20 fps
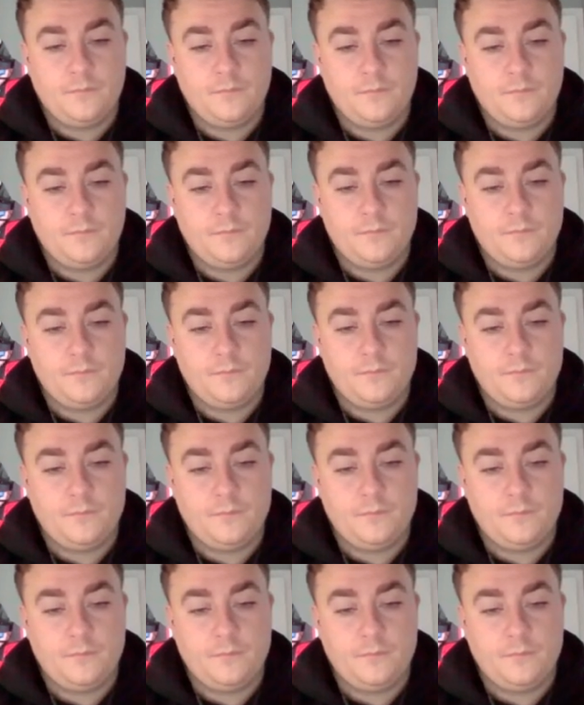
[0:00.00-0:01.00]

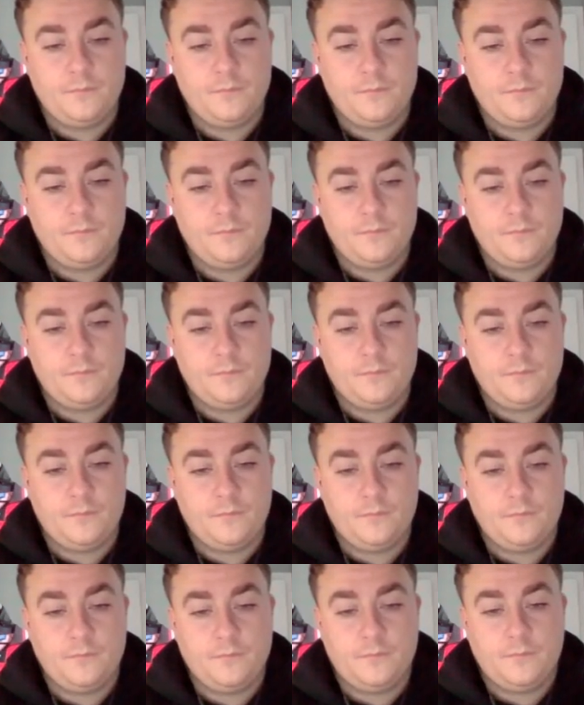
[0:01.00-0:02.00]

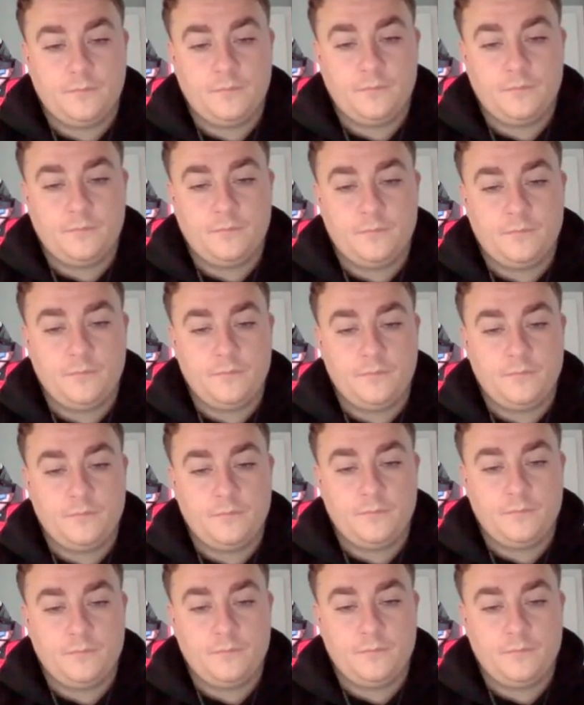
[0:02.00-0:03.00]

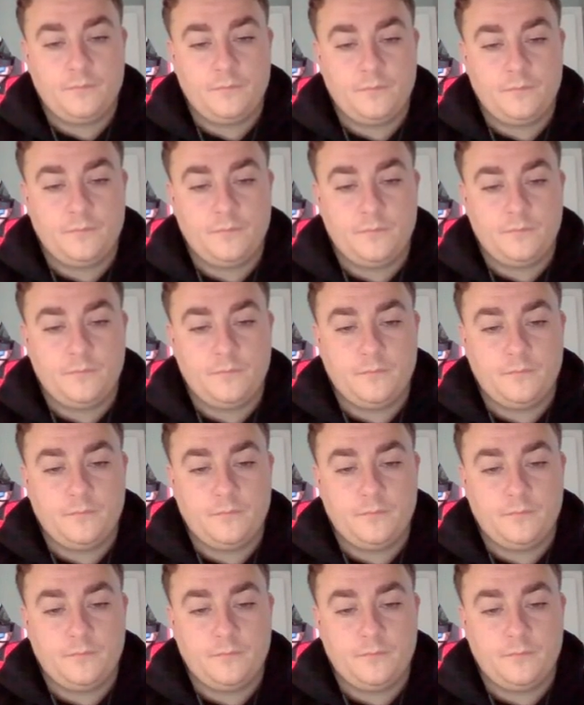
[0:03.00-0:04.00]

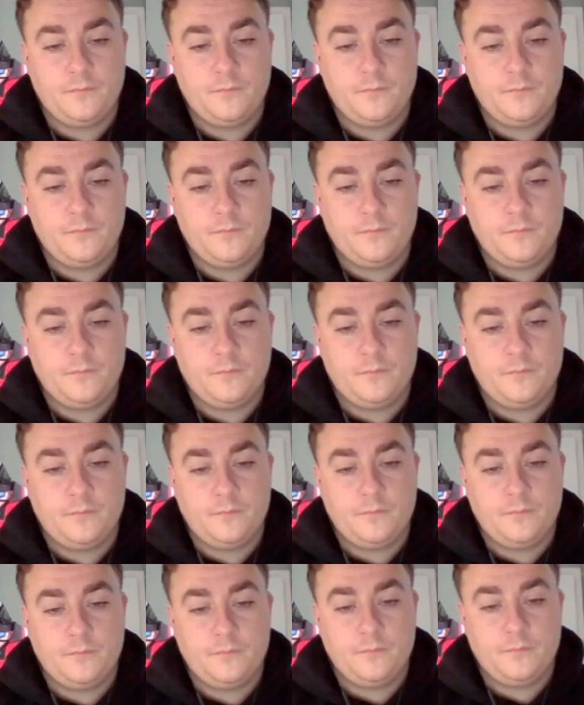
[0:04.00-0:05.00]

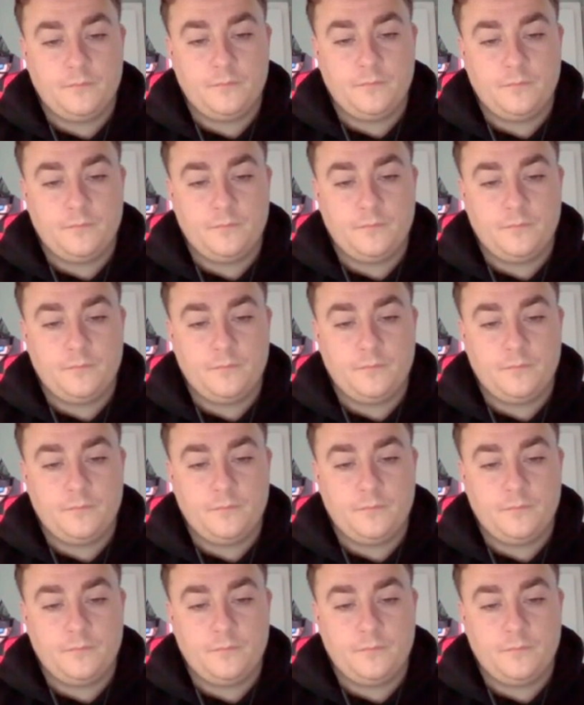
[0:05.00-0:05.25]
This person isn't speaking.